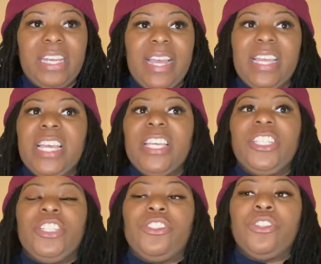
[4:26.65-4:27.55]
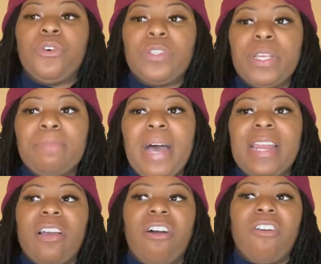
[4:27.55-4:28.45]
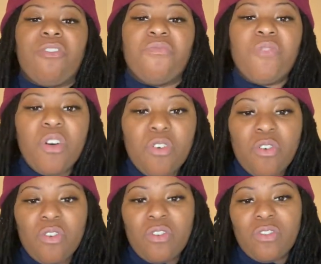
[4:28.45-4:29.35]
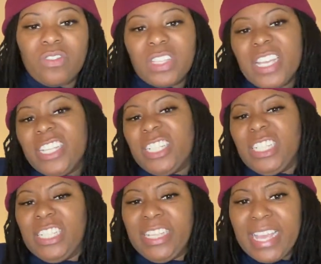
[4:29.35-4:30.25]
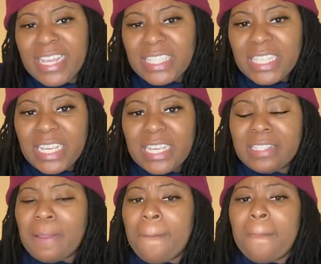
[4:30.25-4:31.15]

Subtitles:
Like, she shows her body, all her roles, she dances,